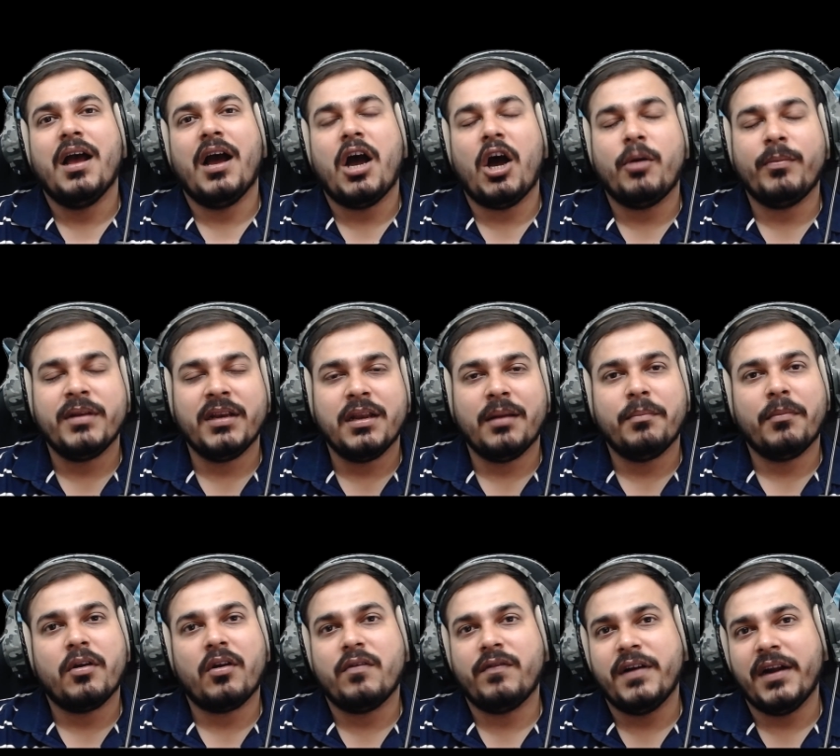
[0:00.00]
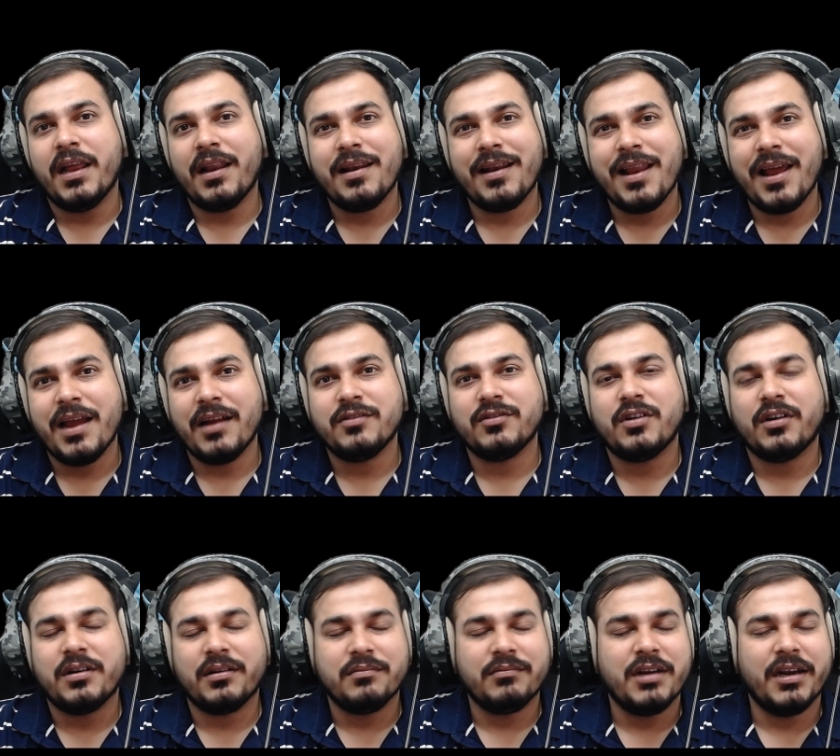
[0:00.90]
how many number of hidden layers
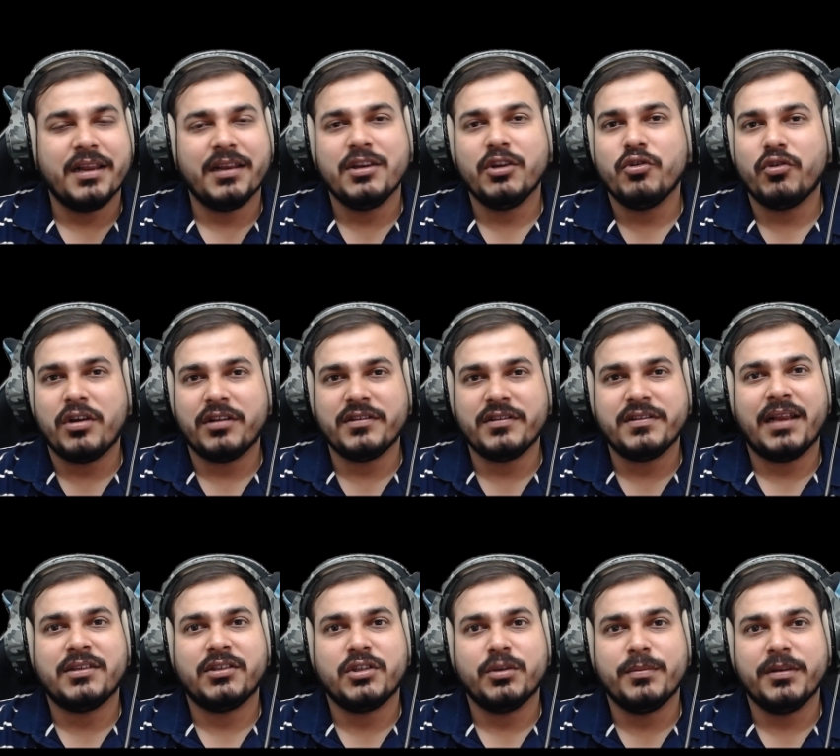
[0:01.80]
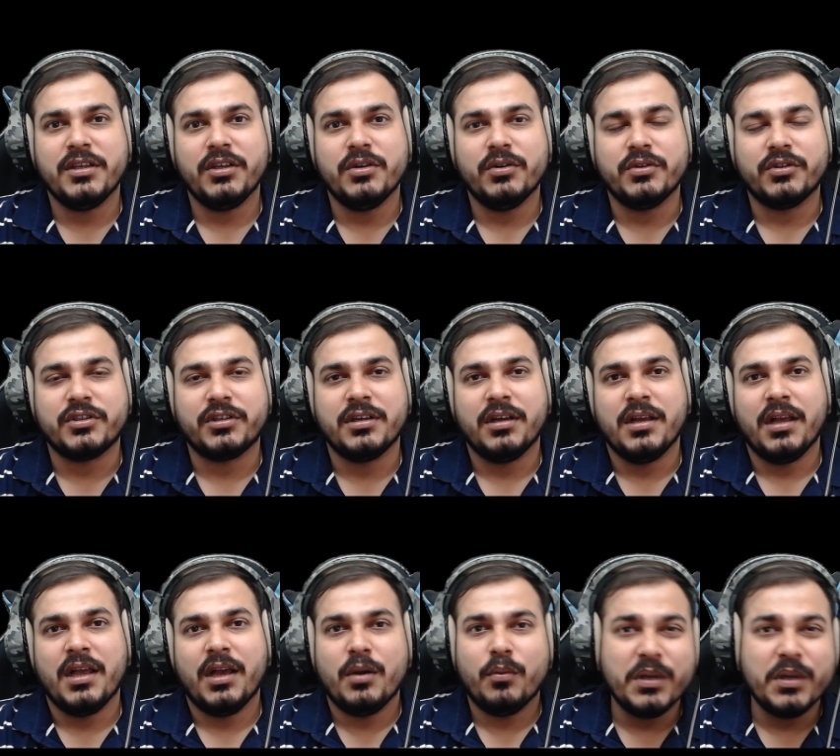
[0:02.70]
or hidden neurons has to be used?
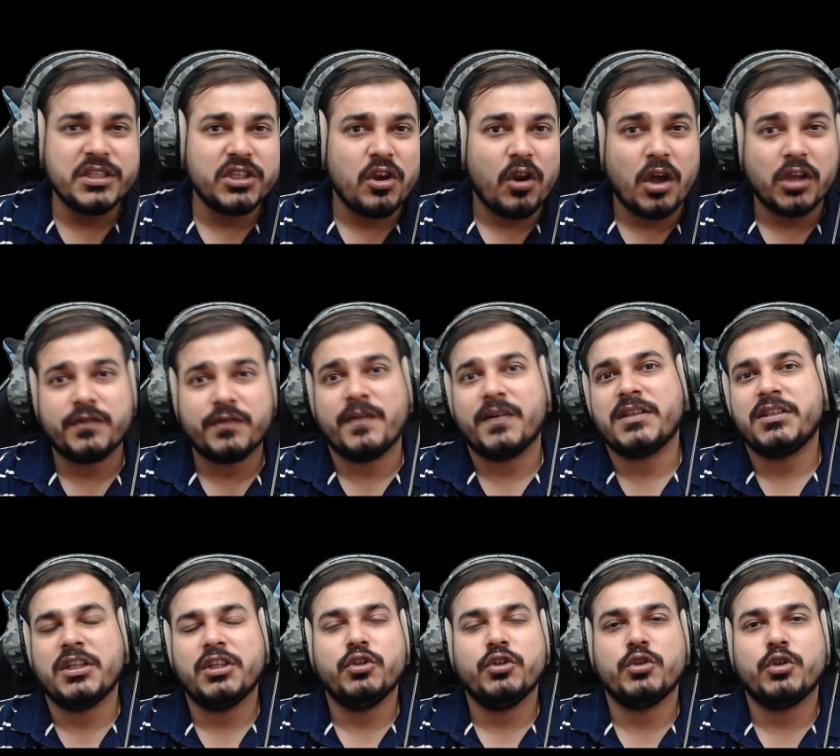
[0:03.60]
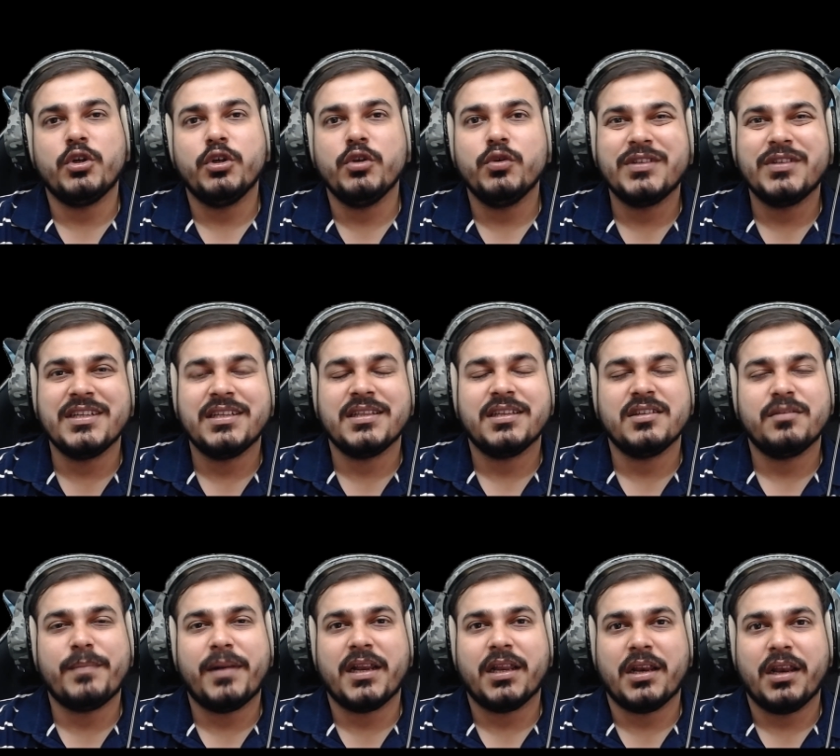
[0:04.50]
Which loss function you should use in this
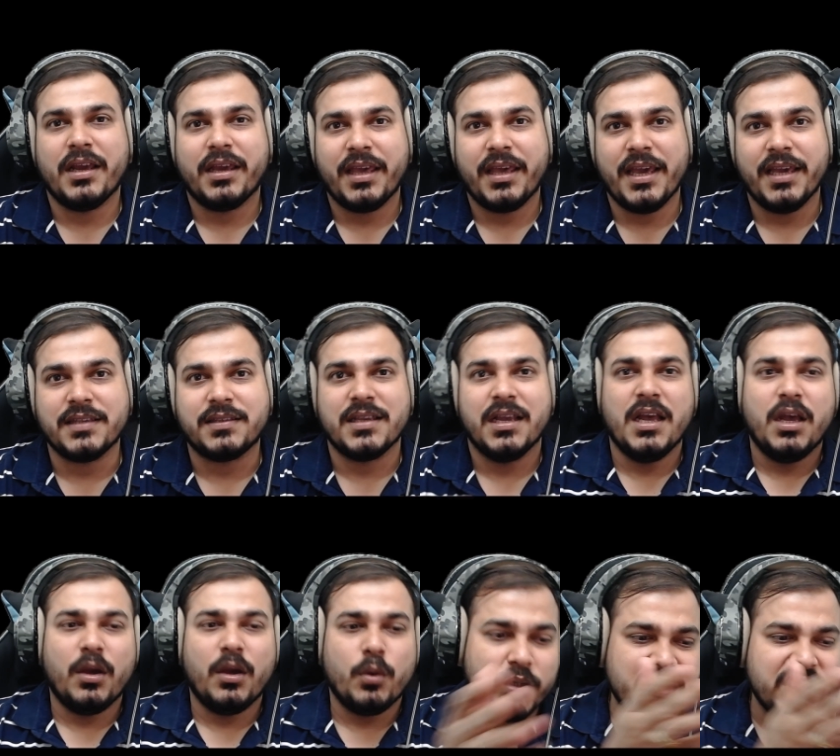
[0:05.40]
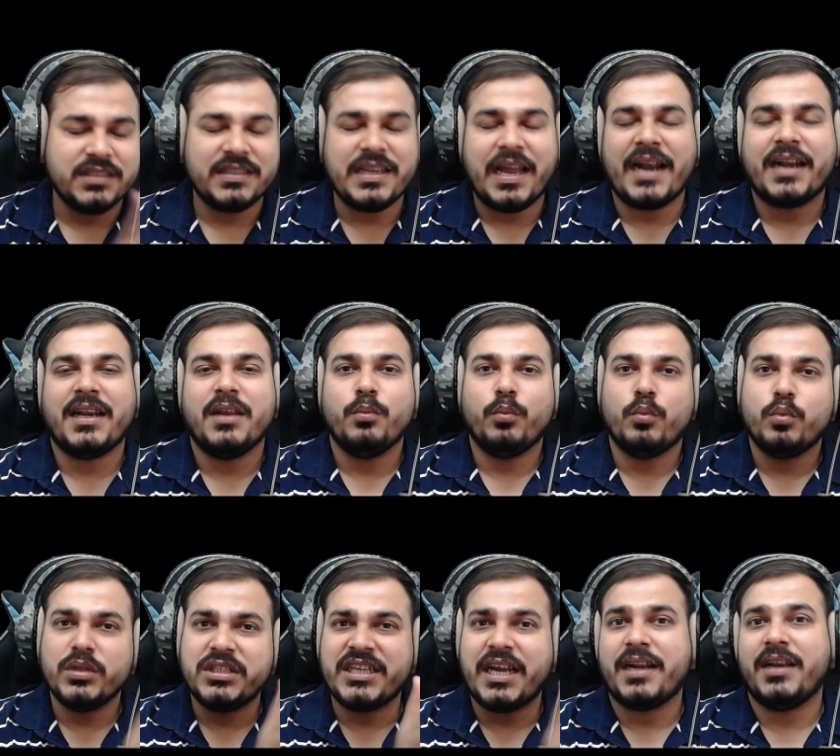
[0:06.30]
particular case, which
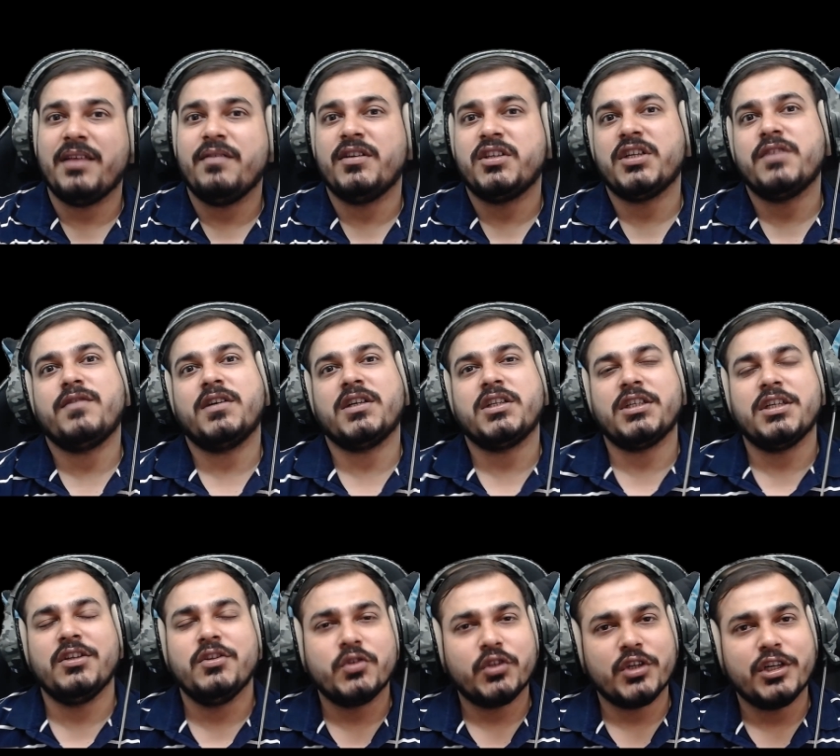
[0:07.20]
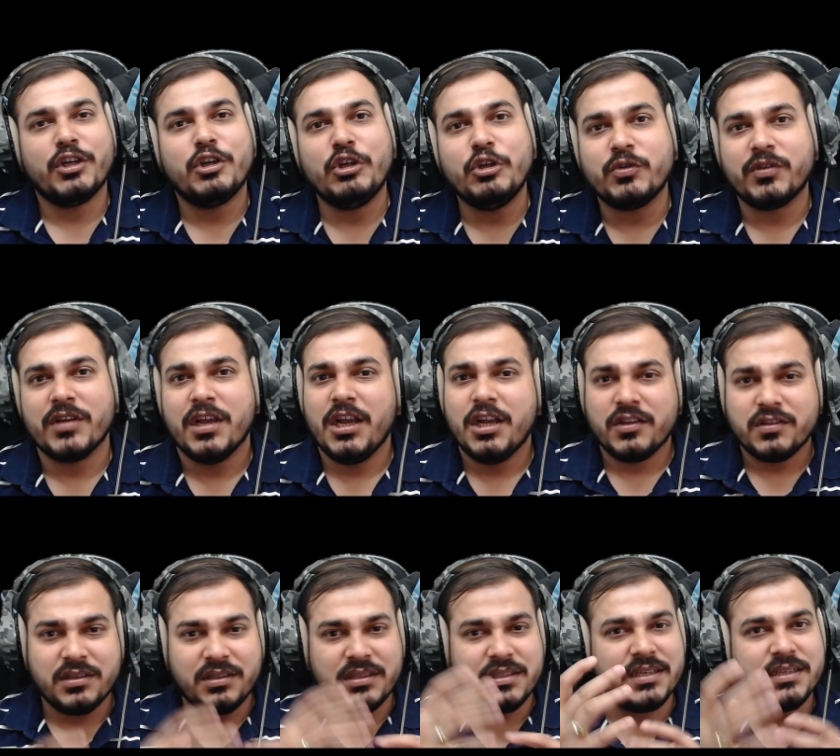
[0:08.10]
activation function you should use.
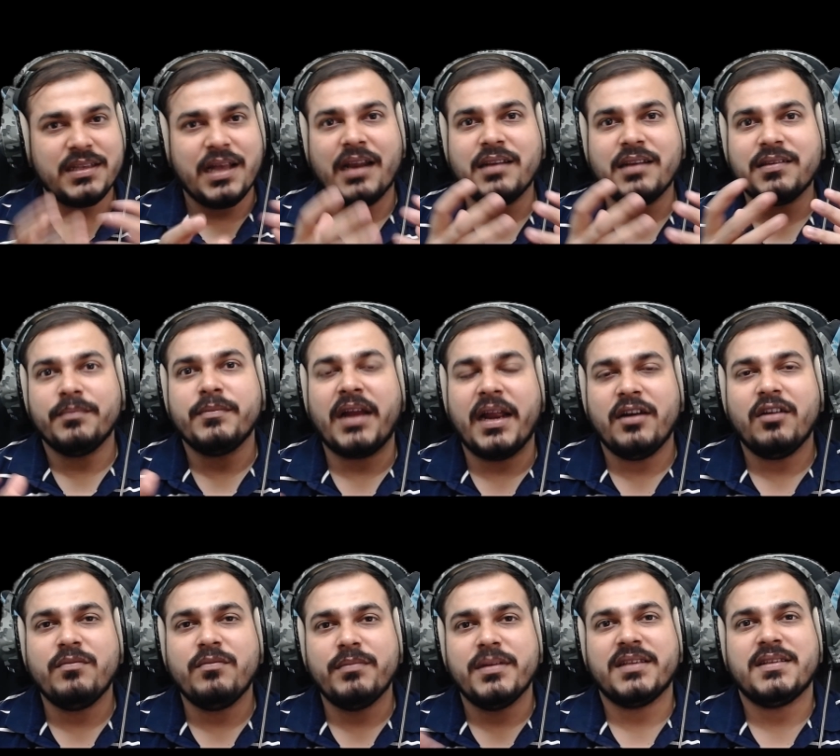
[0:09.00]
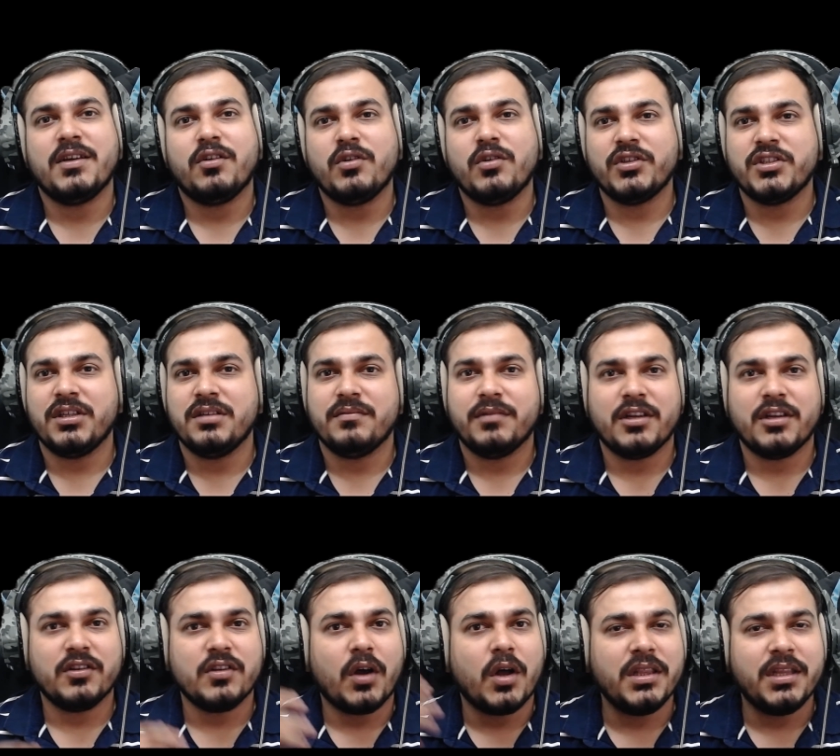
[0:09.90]
So these are some kind of basic questions
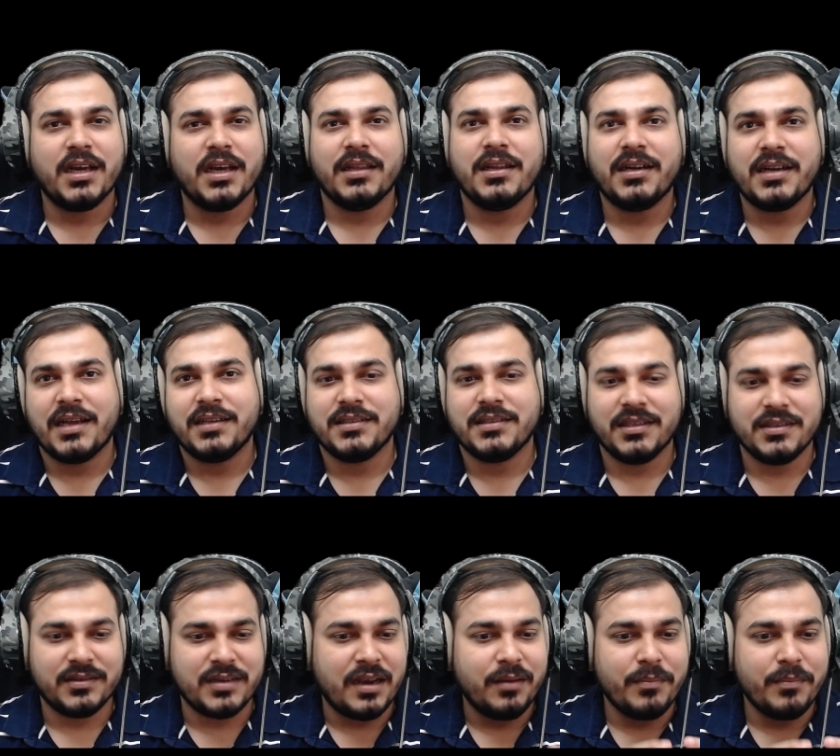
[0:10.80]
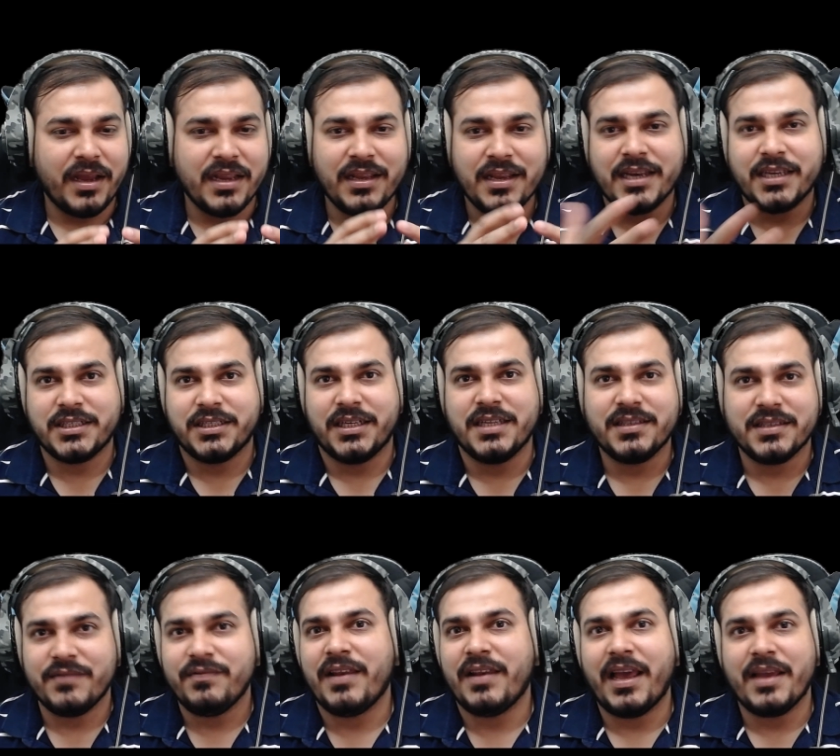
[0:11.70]
because all the other task is done by the
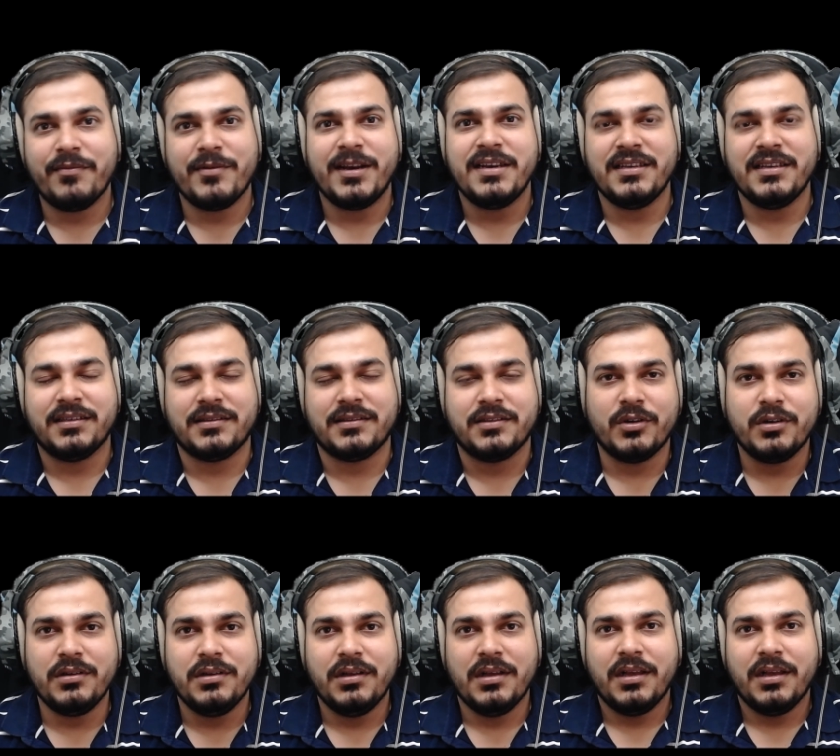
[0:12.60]
extensive libraries, you know,